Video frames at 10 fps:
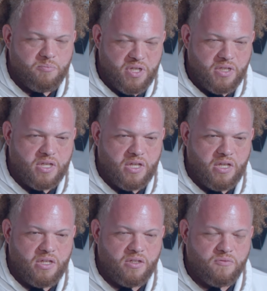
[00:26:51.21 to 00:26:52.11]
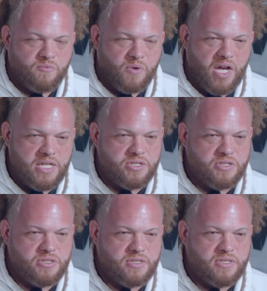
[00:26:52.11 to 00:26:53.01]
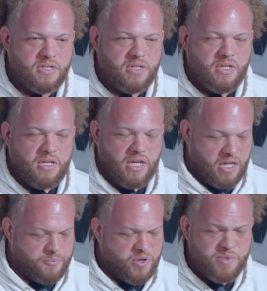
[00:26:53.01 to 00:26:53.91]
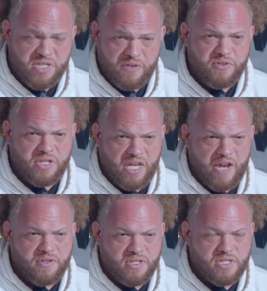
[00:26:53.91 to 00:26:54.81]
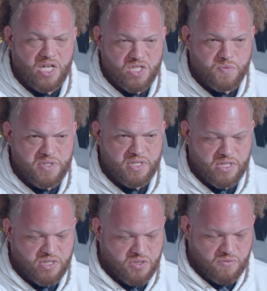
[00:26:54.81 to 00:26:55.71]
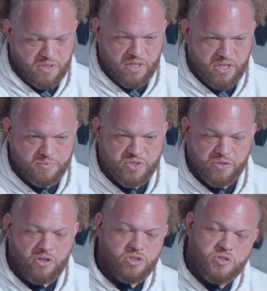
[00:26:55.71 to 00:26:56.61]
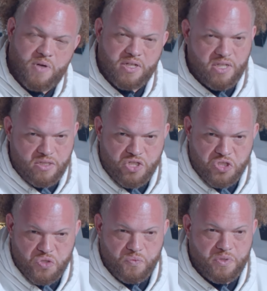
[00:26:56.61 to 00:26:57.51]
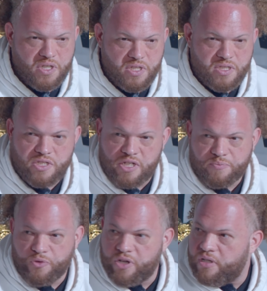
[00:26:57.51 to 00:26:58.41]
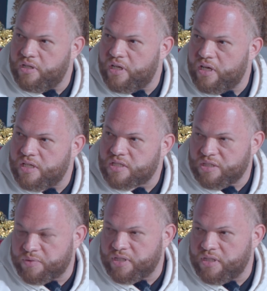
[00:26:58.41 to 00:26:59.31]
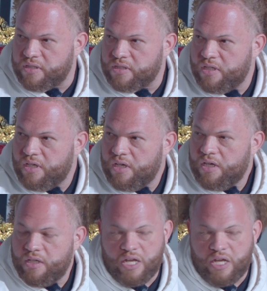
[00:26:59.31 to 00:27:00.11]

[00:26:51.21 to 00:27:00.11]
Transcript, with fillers: B King, Rogers, uh, mm. uh, pretty much everything after the Sauce Twins issue. Um, so the only two I didn't shoot was Just Brittany and Slim Thug. Gotcha.